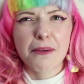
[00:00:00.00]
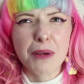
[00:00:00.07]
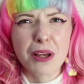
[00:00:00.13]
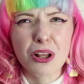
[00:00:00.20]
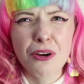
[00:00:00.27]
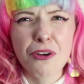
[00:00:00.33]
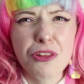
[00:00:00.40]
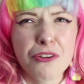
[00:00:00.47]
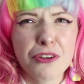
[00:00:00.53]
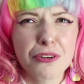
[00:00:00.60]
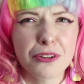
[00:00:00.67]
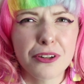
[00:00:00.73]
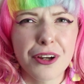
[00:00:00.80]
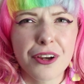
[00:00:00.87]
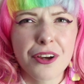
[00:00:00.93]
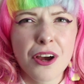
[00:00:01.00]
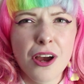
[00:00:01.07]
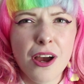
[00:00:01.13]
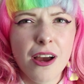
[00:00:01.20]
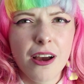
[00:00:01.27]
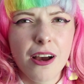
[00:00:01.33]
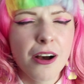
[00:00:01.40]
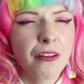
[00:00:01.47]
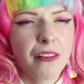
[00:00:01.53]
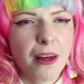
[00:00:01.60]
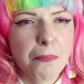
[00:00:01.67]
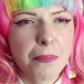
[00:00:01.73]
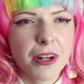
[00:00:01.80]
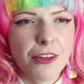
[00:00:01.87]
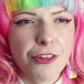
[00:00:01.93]
a bit closer and you're like, oh, that
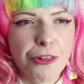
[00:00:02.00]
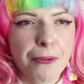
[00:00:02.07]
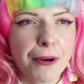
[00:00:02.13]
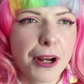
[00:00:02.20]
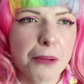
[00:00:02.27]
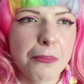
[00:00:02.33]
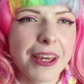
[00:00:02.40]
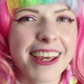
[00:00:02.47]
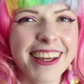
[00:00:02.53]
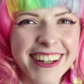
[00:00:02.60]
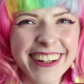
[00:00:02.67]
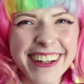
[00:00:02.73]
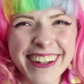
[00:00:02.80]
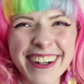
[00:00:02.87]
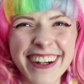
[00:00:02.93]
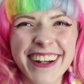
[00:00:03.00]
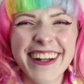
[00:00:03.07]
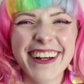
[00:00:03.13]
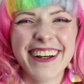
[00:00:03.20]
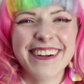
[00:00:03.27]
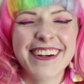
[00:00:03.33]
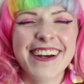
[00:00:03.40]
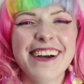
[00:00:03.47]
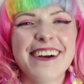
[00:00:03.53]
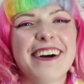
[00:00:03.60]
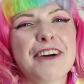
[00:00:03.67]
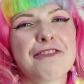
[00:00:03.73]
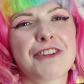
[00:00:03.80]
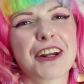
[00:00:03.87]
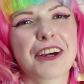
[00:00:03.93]
bunny's throwing at me. I
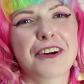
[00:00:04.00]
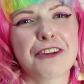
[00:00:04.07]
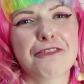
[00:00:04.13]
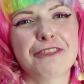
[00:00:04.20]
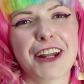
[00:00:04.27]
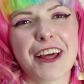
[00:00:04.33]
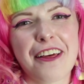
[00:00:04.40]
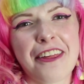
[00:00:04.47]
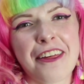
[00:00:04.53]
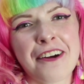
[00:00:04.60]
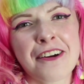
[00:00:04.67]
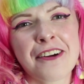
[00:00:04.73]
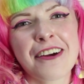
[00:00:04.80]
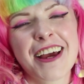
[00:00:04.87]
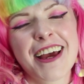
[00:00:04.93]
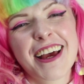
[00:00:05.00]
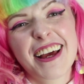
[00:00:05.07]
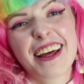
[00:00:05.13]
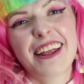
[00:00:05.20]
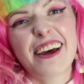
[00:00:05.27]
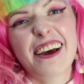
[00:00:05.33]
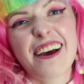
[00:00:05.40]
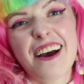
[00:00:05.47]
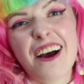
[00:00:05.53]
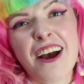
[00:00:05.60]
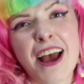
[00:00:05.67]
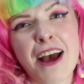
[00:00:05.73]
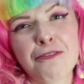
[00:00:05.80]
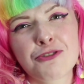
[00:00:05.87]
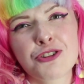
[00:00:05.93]
find it kind of funny. So I
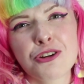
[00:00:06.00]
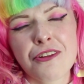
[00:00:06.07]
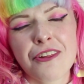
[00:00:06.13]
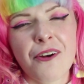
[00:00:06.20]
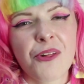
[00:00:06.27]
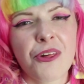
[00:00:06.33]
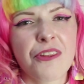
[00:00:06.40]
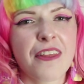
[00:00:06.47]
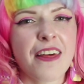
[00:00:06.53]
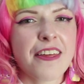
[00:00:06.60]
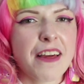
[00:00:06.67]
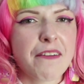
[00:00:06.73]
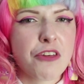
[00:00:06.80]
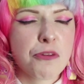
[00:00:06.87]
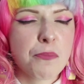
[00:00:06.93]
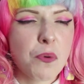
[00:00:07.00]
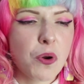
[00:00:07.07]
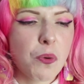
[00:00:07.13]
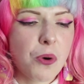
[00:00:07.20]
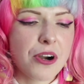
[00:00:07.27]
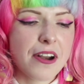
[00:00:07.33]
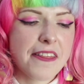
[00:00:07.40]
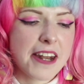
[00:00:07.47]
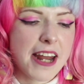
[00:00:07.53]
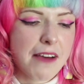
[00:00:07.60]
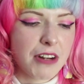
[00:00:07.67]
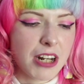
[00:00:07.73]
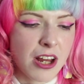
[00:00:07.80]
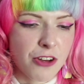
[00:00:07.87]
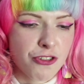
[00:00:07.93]
have 2 sizes of this. I have a smaller one and then I have a
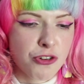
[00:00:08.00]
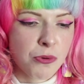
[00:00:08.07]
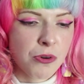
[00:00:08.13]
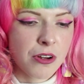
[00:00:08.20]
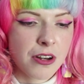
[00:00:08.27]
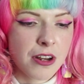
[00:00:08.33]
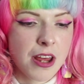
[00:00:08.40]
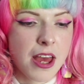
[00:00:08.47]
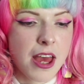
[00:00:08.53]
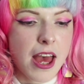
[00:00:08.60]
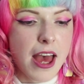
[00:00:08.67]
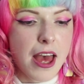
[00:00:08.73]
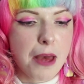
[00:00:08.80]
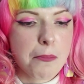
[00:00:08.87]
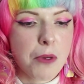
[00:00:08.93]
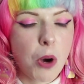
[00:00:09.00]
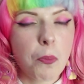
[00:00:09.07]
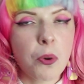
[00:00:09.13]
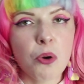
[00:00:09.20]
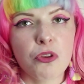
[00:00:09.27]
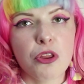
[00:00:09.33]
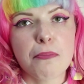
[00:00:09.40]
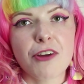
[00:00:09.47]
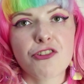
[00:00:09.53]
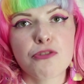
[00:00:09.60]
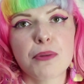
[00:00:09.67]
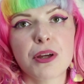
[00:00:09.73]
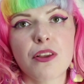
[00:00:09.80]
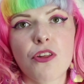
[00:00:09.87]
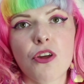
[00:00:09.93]
larger one. I'll put all the
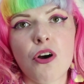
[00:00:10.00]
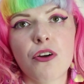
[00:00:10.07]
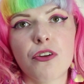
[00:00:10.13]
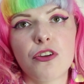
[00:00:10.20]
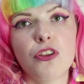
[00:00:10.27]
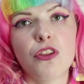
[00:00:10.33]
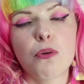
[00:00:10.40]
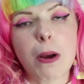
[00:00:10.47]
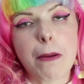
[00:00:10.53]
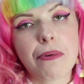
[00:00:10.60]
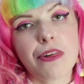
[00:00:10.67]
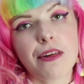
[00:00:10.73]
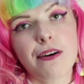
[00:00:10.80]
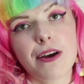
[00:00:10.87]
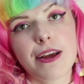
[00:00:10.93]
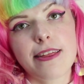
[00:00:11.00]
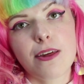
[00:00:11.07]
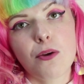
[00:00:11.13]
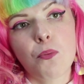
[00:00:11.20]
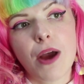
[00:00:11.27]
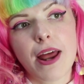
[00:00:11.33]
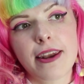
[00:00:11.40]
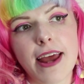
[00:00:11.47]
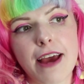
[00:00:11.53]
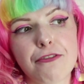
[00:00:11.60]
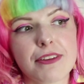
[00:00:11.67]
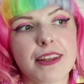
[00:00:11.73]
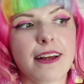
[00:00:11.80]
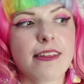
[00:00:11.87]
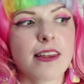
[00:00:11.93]
measurements on the website when
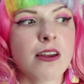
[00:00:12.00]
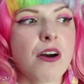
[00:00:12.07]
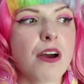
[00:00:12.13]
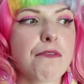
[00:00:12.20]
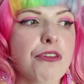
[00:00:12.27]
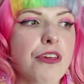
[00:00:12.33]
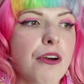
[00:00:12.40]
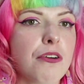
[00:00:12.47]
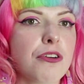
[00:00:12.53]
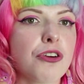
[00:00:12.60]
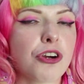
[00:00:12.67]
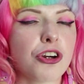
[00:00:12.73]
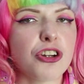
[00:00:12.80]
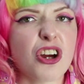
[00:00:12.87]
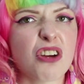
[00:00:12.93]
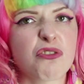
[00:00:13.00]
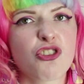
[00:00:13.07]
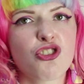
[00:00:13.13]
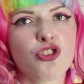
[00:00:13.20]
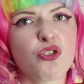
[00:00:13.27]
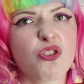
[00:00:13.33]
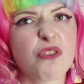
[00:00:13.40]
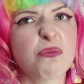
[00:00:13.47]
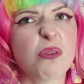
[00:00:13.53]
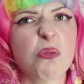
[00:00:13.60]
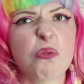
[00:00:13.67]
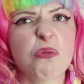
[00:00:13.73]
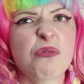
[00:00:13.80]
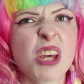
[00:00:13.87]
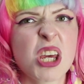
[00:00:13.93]
everything's live, so you can know for sure if it will
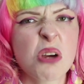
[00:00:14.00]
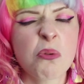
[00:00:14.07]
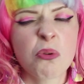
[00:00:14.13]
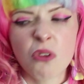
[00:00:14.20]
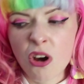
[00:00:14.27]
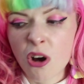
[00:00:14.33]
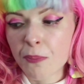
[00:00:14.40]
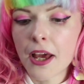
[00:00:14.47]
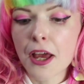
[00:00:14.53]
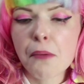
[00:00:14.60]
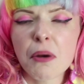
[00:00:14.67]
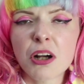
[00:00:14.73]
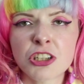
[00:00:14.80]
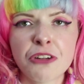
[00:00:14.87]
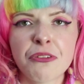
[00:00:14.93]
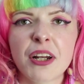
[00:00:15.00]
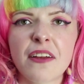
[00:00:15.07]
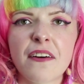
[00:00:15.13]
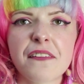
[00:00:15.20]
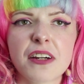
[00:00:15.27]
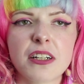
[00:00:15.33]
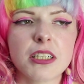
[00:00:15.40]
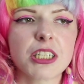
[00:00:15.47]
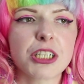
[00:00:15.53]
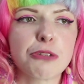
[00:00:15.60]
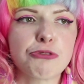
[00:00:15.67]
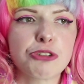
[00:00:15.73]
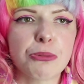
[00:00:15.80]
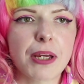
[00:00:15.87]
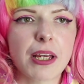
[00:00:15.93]
fit you or not. I don't really like the idea of
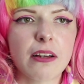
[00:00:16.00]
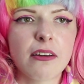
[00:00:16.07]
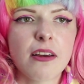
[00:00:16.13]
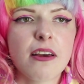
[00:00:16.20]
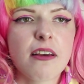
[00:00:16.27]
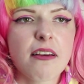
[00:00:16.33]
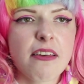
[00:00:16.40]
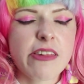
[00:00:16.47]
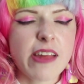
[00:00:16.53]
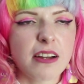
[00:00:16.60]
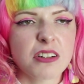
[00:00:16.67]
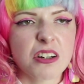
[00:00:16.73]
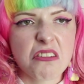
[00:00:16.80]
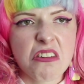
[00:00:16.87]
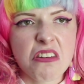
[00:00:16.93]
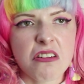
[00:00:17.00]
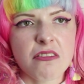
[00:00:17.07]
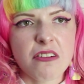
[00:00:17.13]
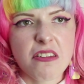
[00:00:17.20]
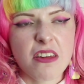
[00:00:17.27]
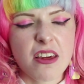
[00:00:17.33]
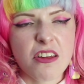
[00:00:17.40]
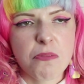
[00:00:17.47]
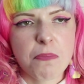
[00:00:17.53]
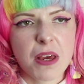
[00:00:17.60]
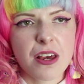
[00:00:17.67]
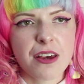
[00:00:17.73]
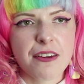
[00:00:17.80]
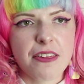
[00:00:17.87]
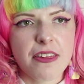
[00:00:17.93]
doing standard sizes
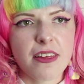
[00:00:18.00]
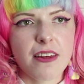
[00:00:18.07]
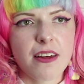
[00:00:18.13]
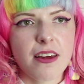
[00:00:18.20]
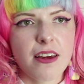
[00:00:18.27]
because,